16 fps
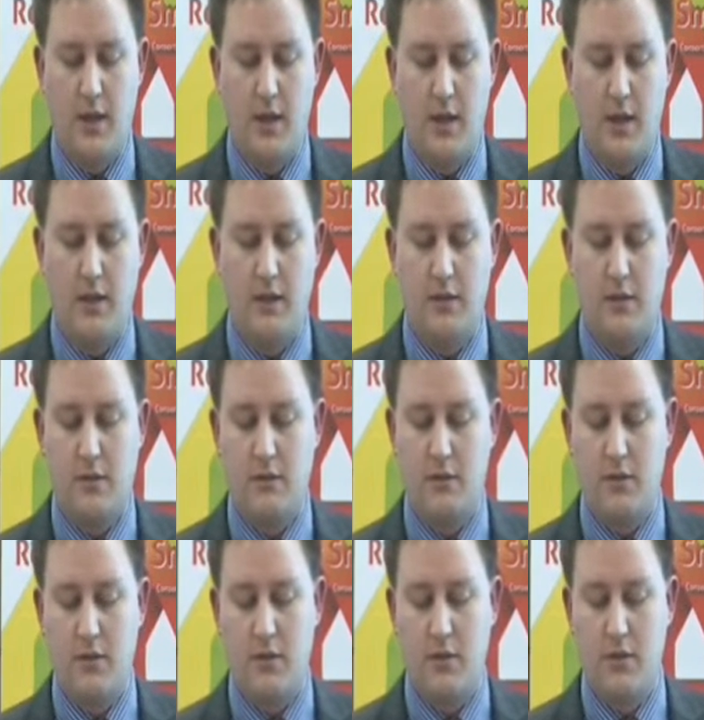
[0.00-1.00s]
And
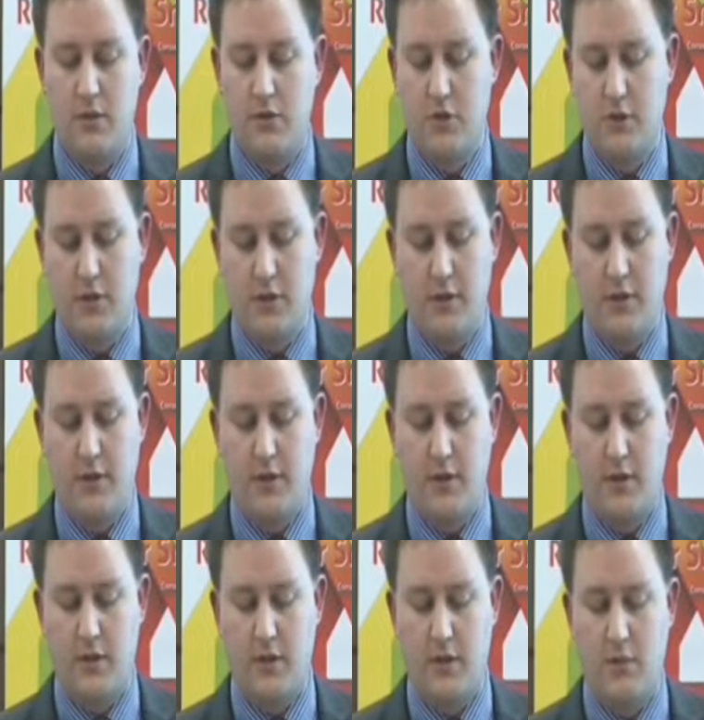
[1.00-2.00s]
crucially, I
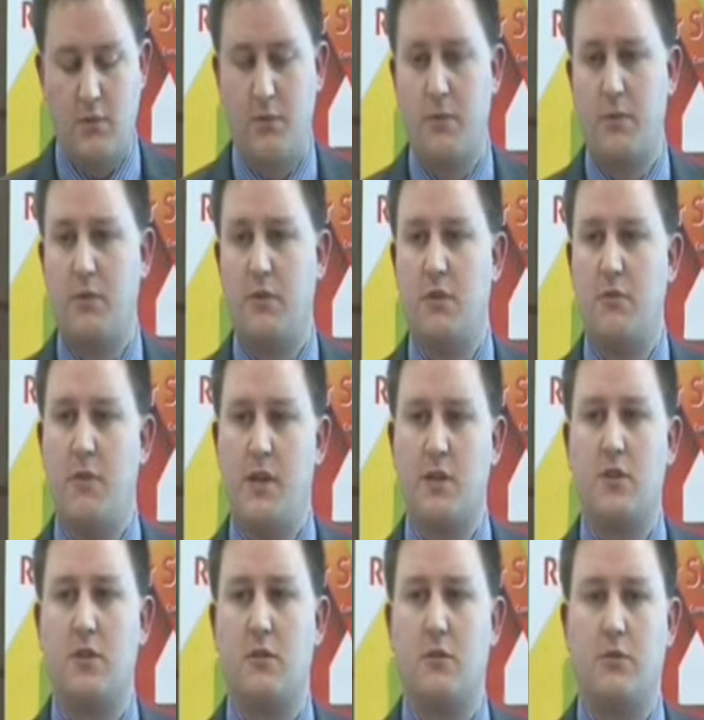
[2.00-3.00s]
think the number of people with
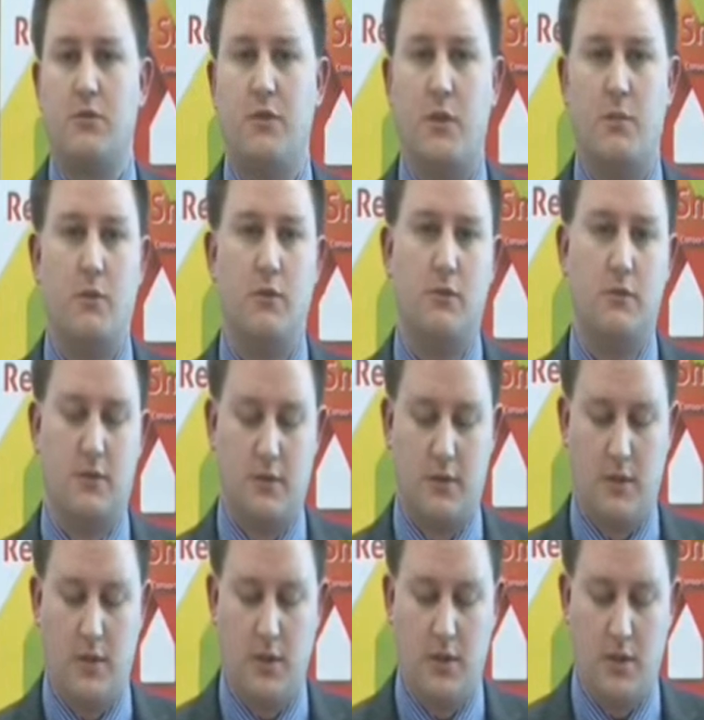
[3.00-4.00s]
dementia will double
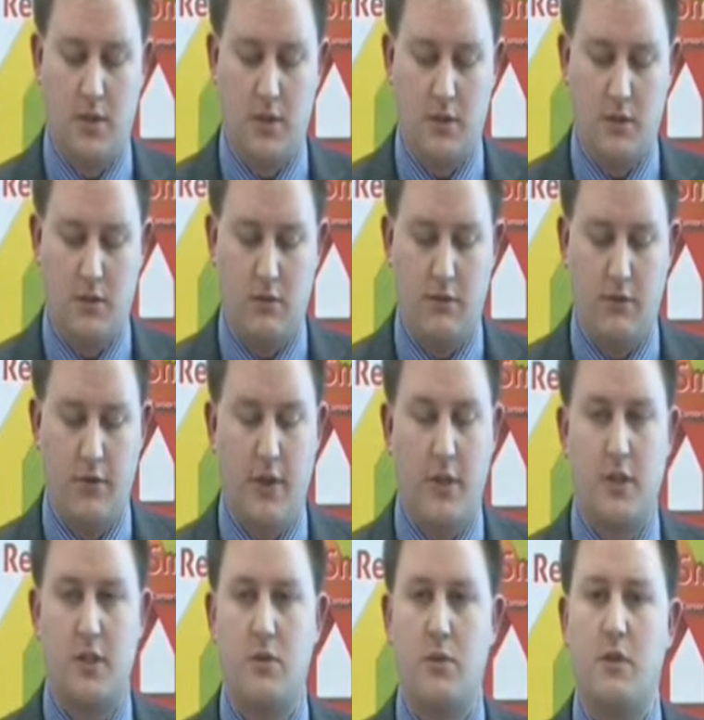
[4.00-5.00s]
over the
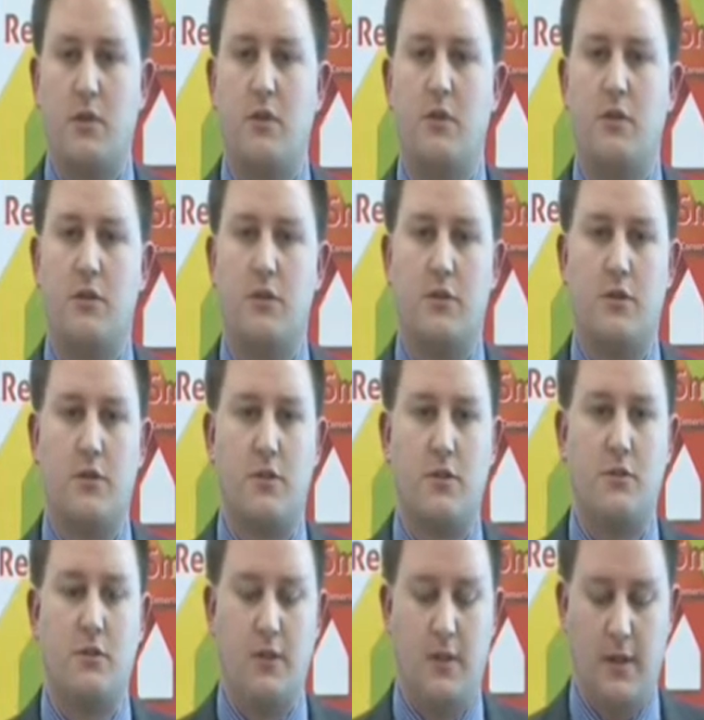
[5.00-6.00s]
next 20 years or so.
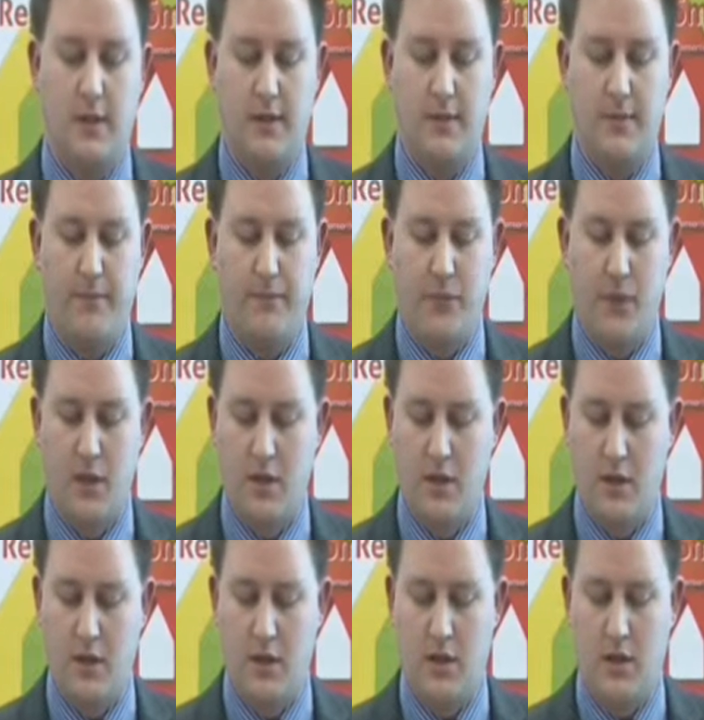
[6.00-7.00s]

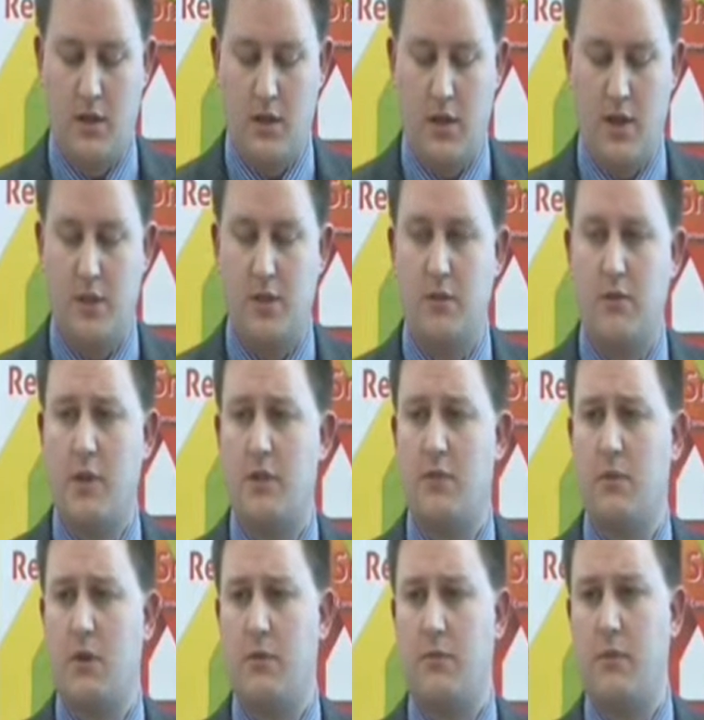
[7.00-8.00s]
And actually, the
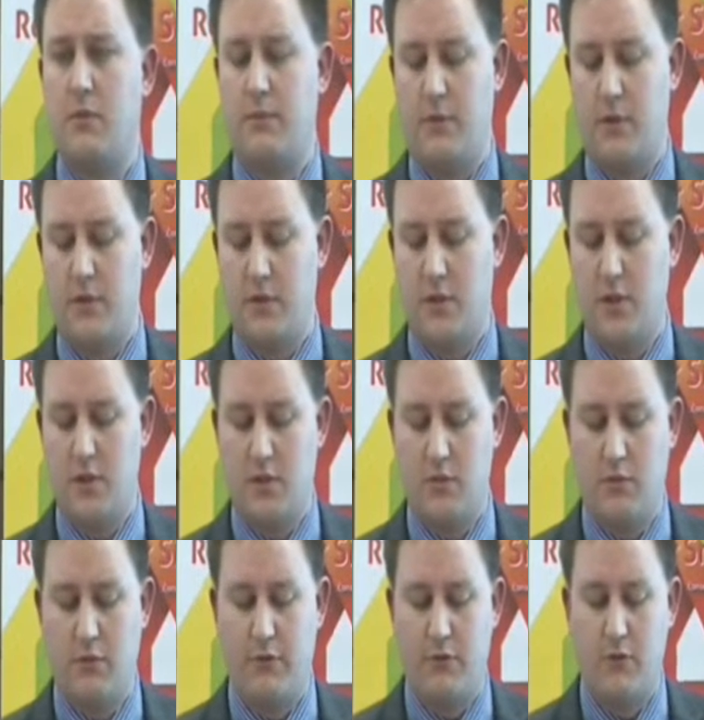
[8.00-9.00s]
rest of my
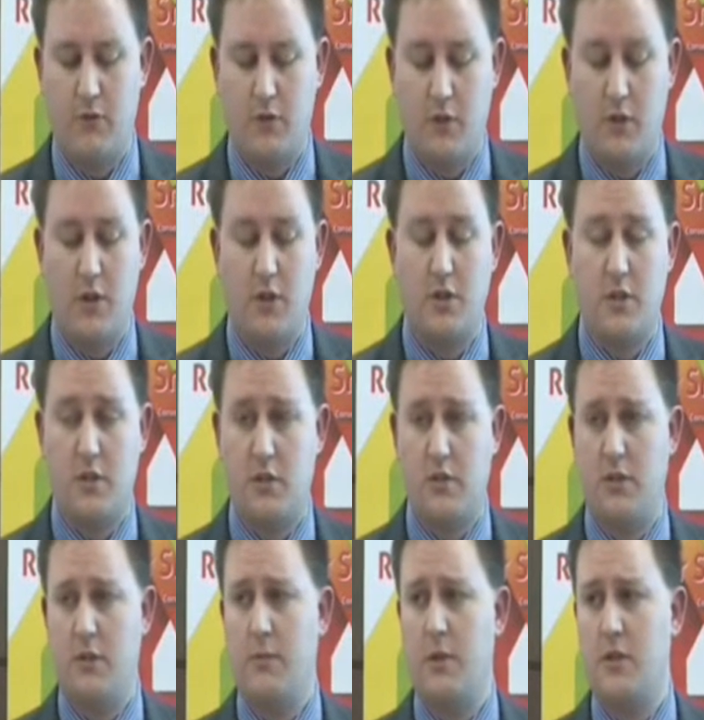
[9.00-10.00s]
presentation will focus largely
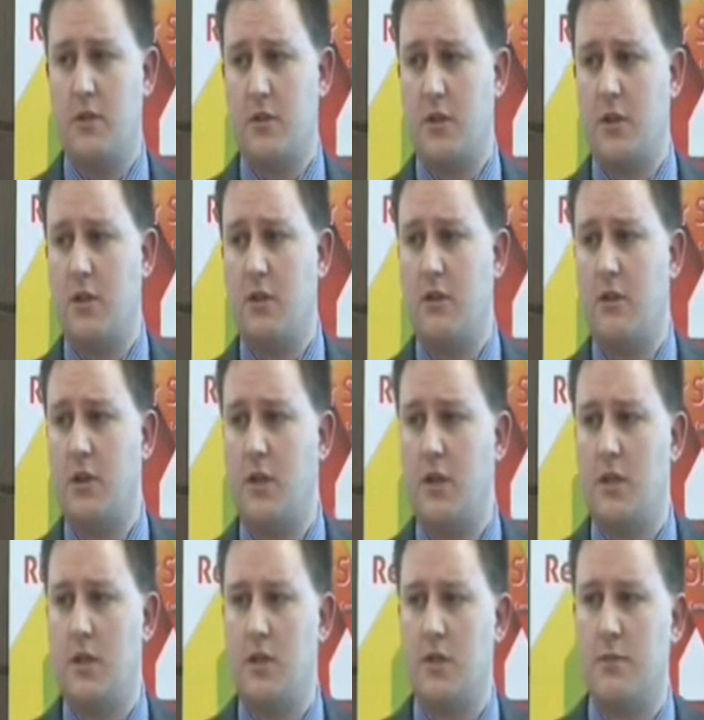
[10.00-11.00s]
on dementia care,
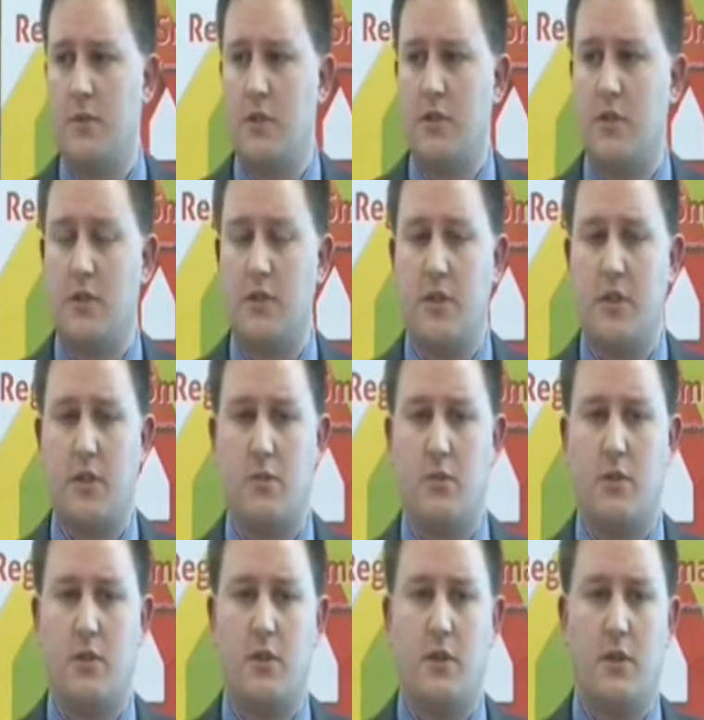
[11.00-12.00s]
especially as next
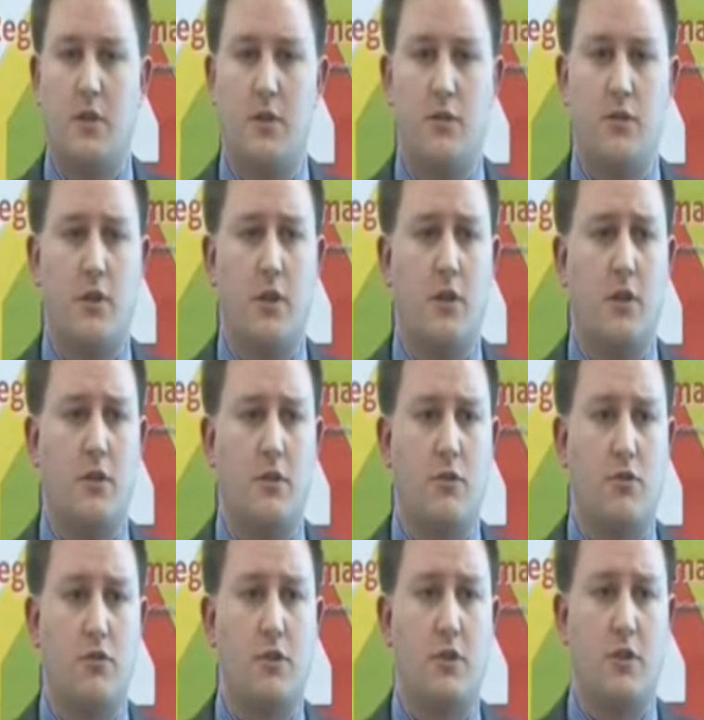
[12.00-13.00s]
week the UK are
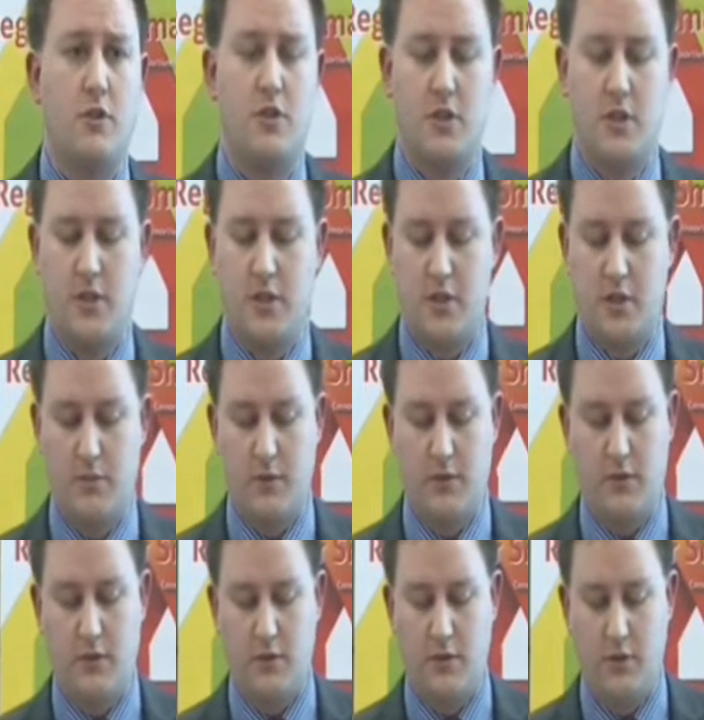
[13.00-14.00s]
hosting a G8 summit
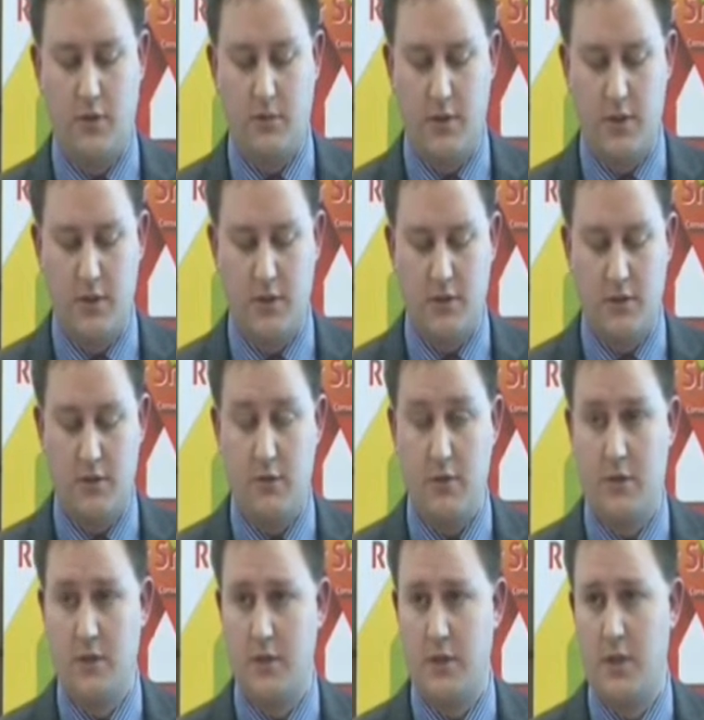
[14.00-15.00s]
on dementia, so it
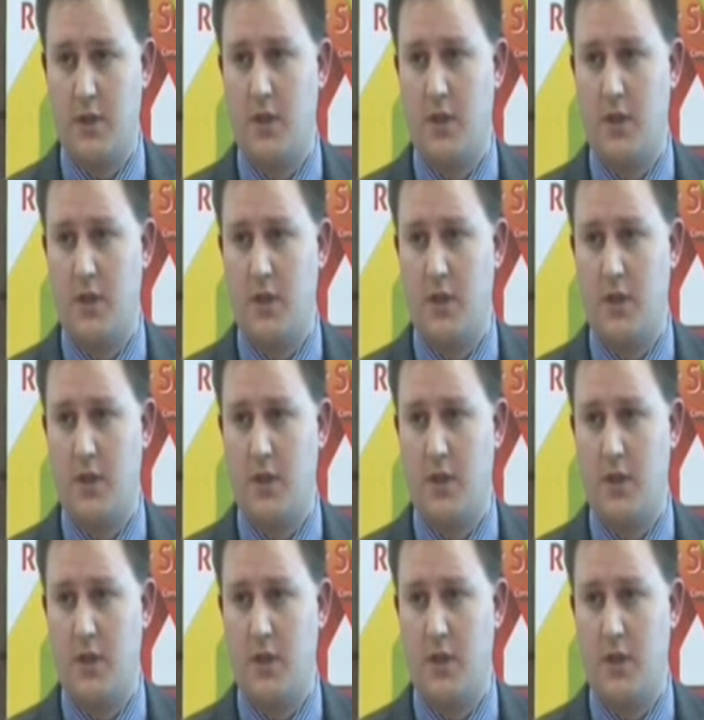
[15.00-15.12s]
has